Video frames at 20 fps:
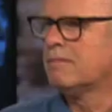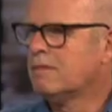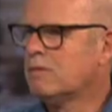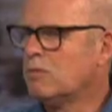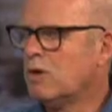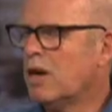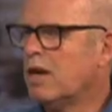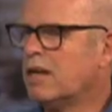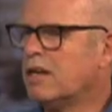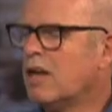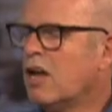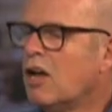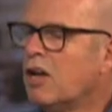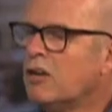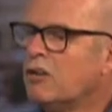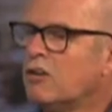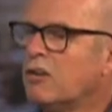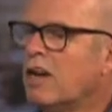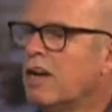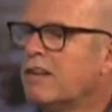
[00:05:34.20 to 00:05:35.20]
Mm -hmm. Right.
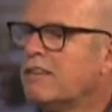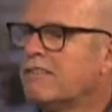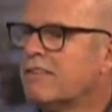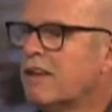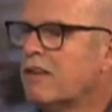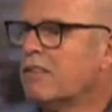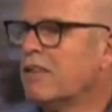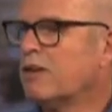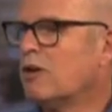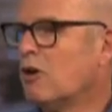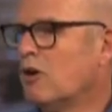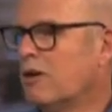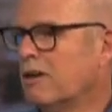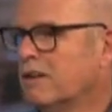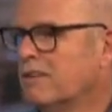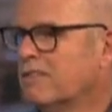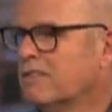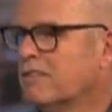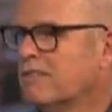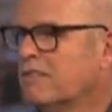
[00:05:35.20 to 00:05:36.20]
United South End
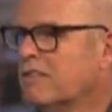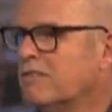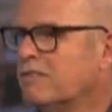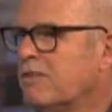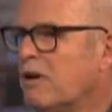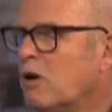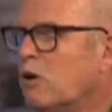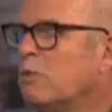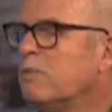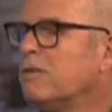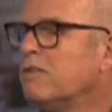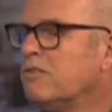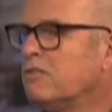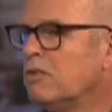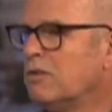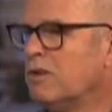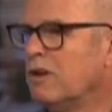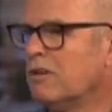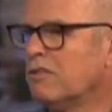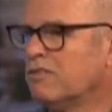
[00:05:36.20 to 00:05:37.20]
Artists, the Open
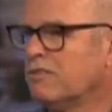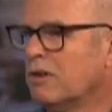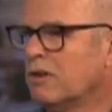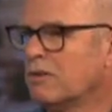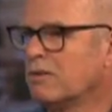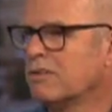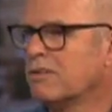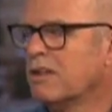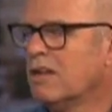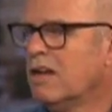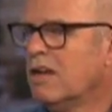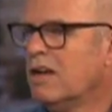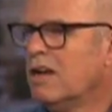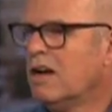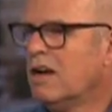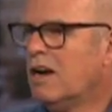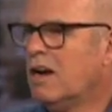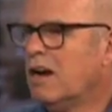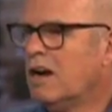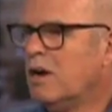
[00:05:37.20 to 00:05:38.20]
Studios folks.
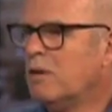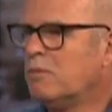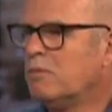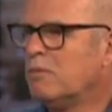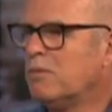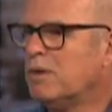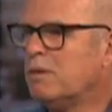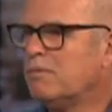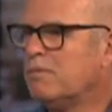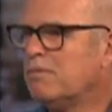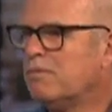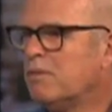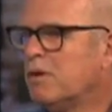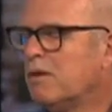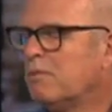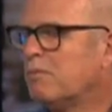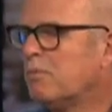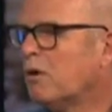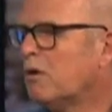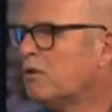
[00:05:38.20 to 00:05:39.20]
Um, we've, we
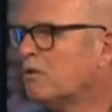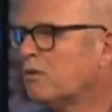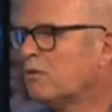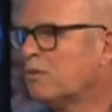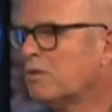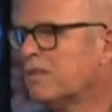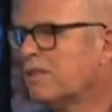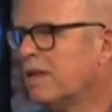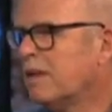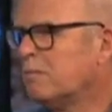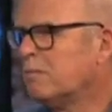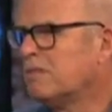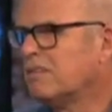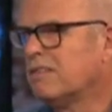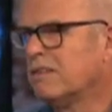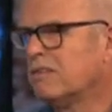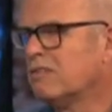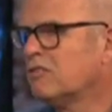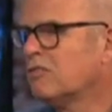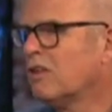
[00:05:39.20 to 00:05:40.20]
have partnered with them
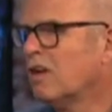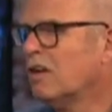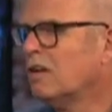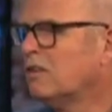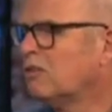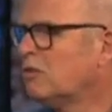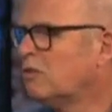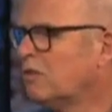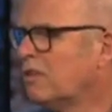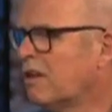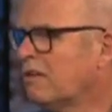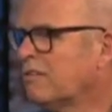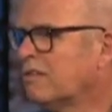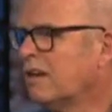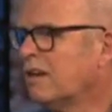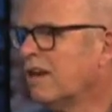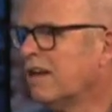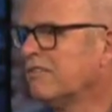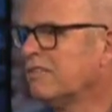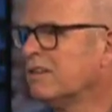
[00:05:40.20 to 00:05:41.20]
since uh,
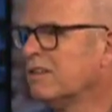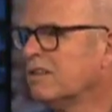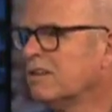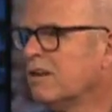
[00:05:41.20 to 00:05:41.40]
2011,